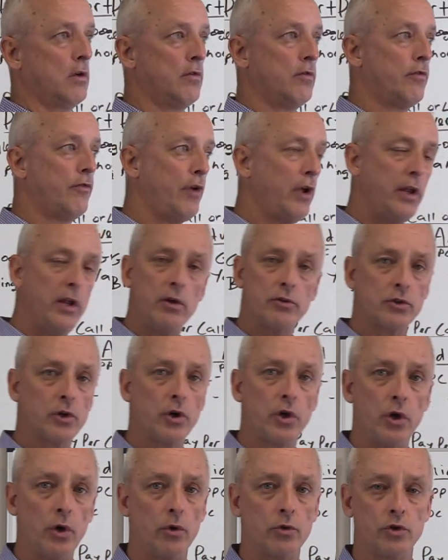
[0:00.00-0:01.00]
Videos are
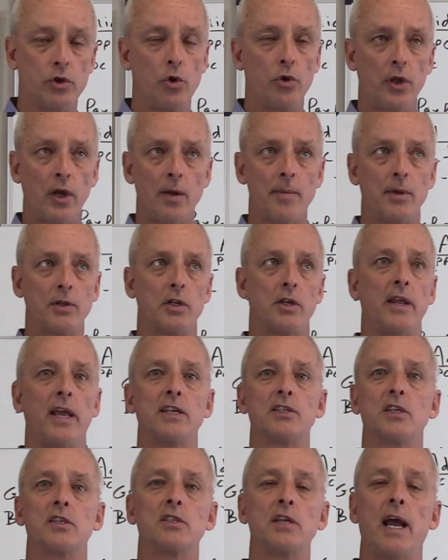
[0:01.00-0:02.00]
huge. You think about
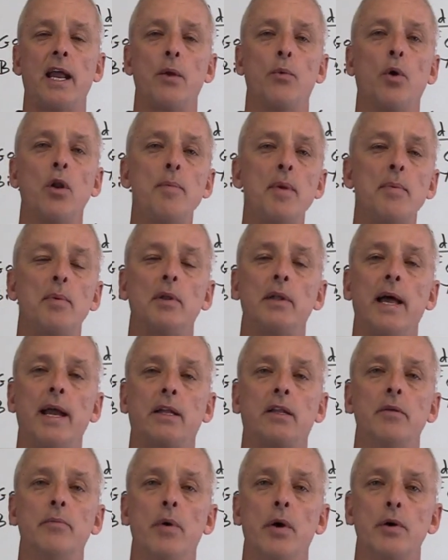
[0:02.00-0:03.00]
today's society, what do people
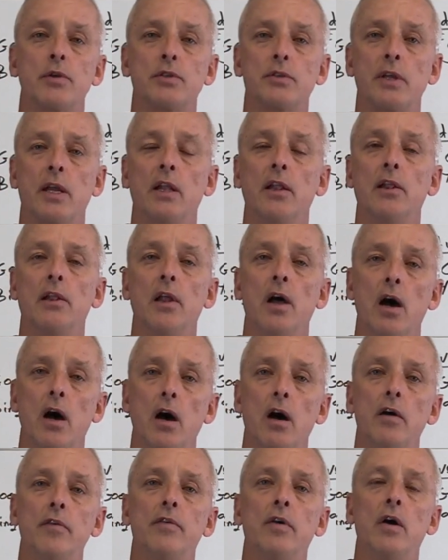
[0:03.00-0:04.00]
like the most? They
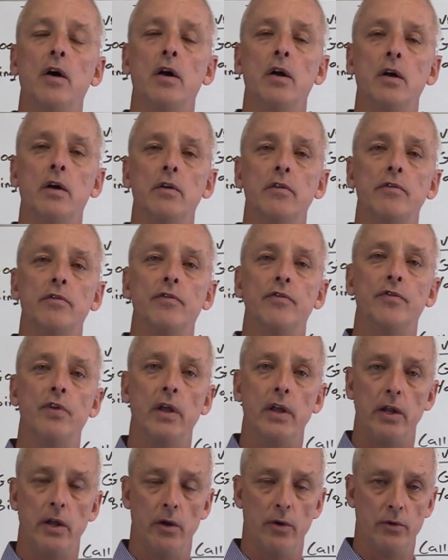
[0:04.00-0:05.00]
love
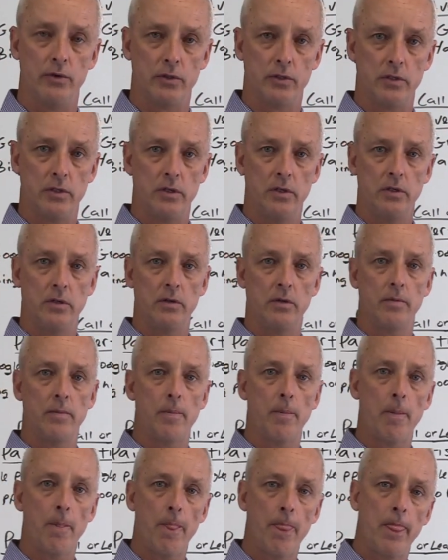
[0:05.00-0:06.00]
videos.
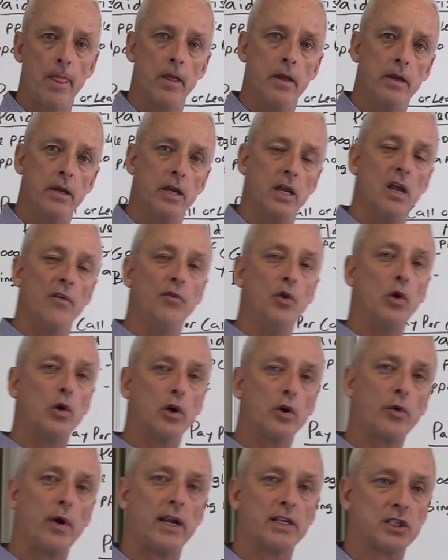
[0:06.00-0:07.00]
If you
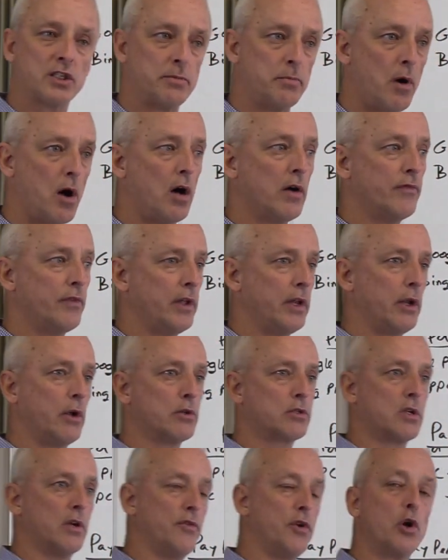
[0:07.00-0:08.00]
could create small
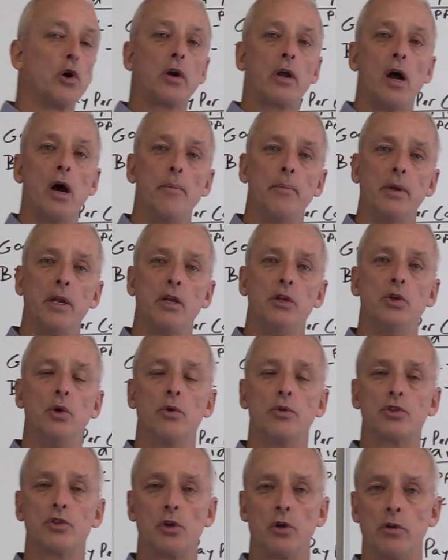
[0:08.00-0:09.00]
videos of your company
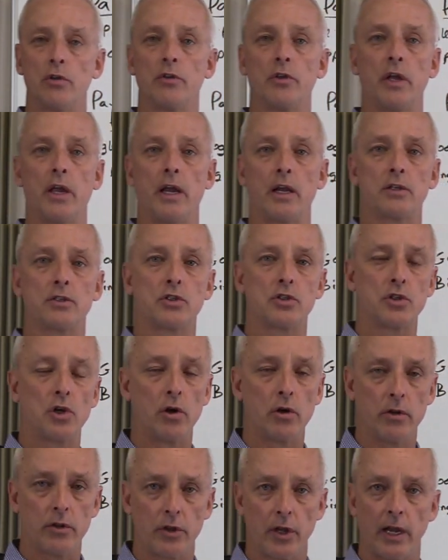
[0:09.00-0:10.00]
doing certain
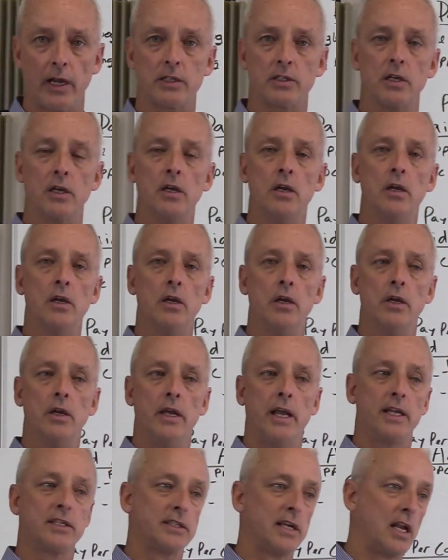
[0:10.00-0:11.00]
things
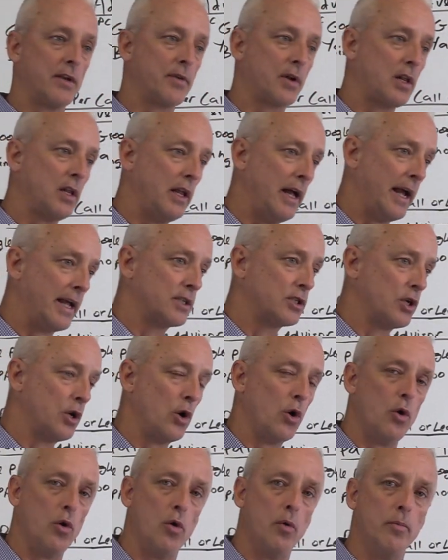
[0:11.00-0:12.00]
inside of a client's
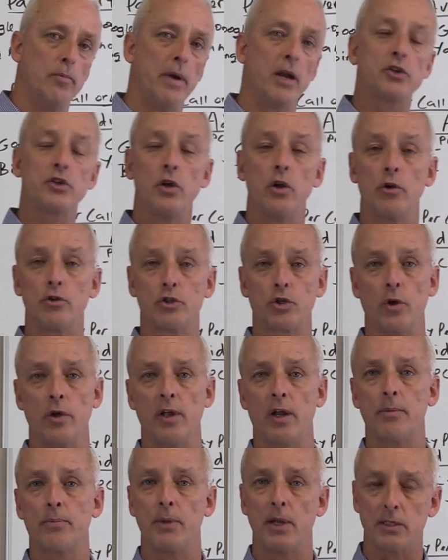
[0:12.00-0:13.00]
home, make sure you don't show
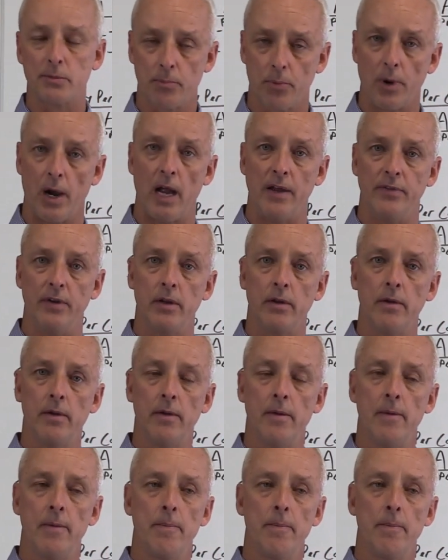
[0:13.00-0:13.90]
anything that's private,